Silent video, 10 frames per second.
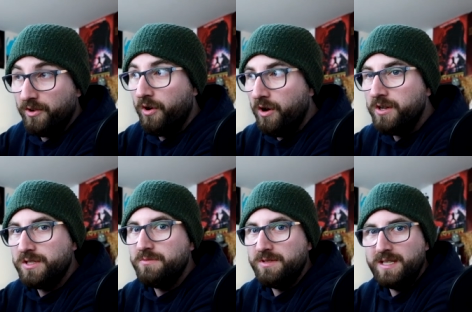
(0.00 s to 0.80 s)
there are
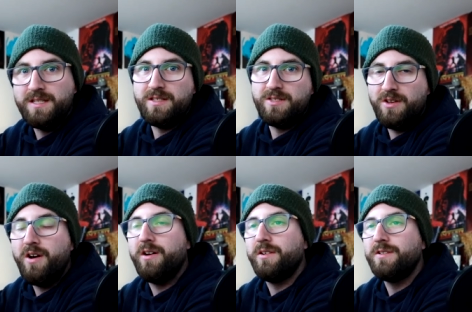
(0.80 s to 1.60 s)
some decent
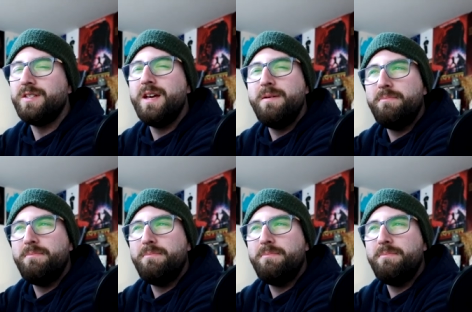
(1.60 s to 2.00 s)
songs,